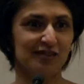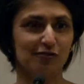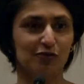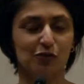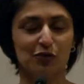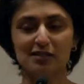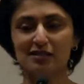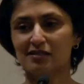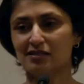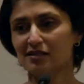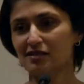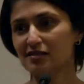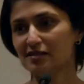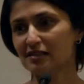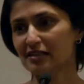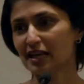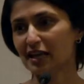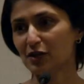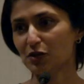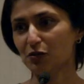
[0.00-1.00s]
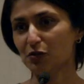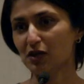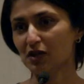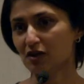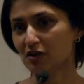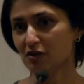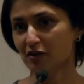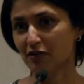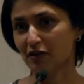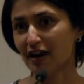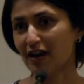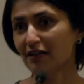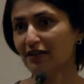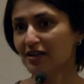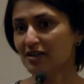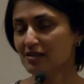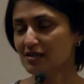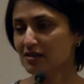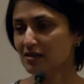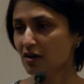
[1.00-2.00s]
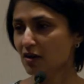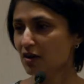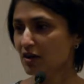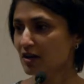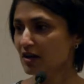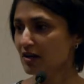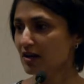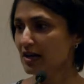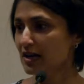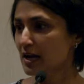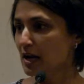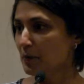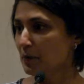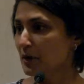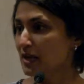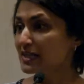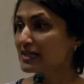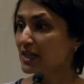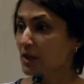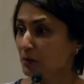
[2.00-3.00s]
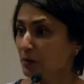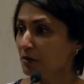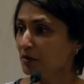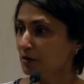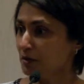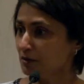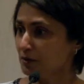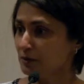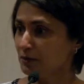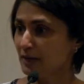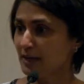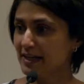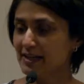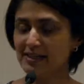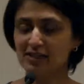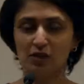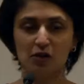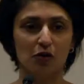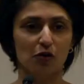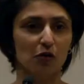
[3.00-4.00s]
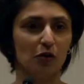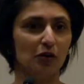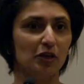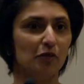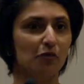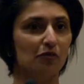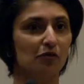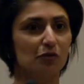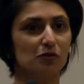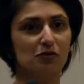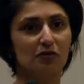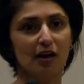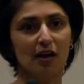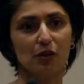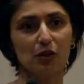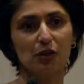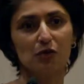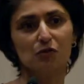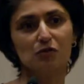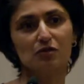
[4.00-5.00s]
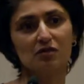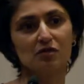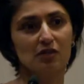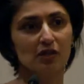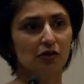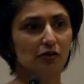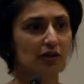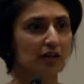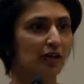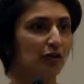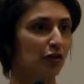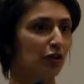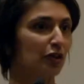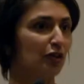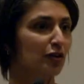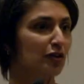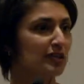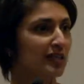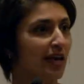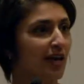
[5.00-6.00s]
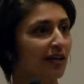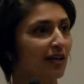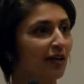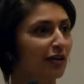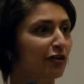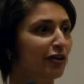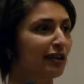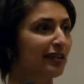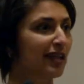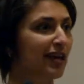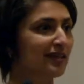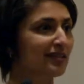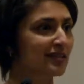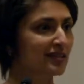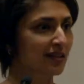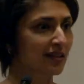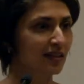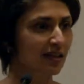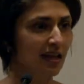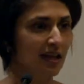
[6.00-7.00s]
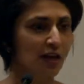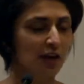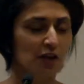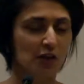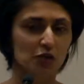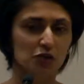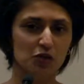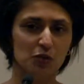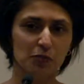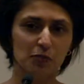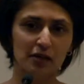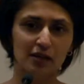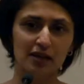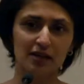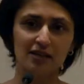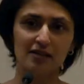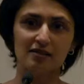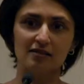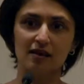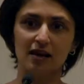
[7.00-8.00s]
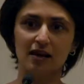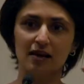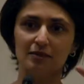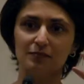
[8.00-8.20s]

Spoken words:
The voices that you hear around us are pretty typical, right? So you either use Siri or Cortana or Alexa. Those are pretty